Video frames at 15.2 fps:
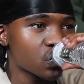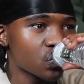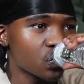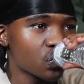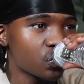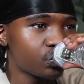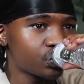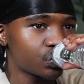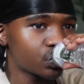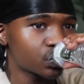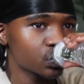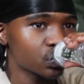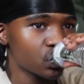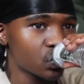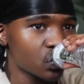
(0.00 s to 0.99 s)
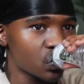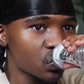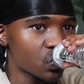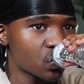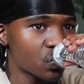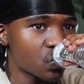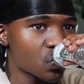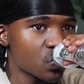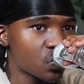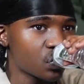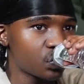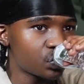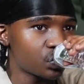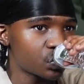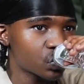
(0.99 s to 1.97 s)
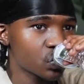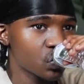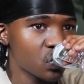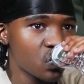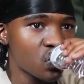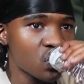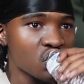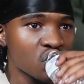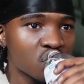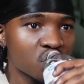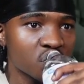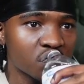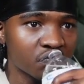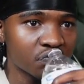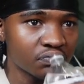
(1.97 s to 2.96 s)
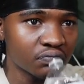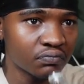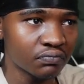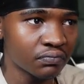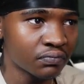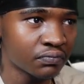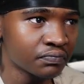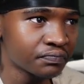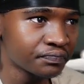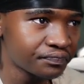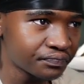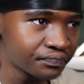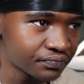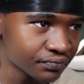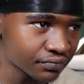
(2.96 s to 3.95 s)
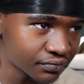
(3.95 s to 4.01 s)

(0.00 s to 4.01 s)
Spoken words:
No words are spoken by the person on screen.